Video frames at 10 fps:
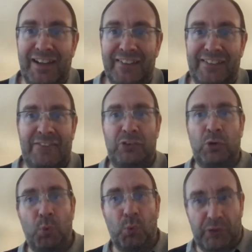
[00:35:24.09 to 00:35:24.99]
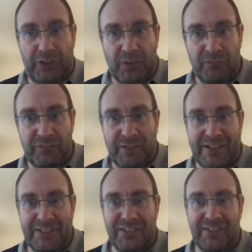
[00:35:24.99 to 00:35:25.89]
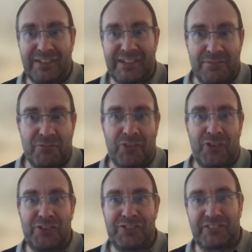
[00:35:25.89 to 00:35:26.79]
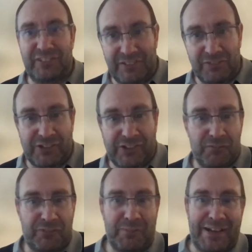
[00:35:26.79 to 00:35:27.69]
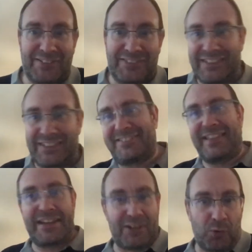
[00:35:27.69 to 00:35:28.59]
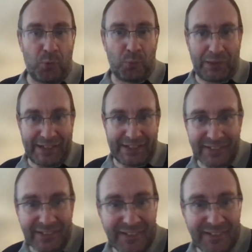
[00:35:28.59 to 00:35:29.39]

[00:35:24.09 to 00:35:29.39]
they have an order confirmation, the invoice, a delivery confirmation, they send it all in.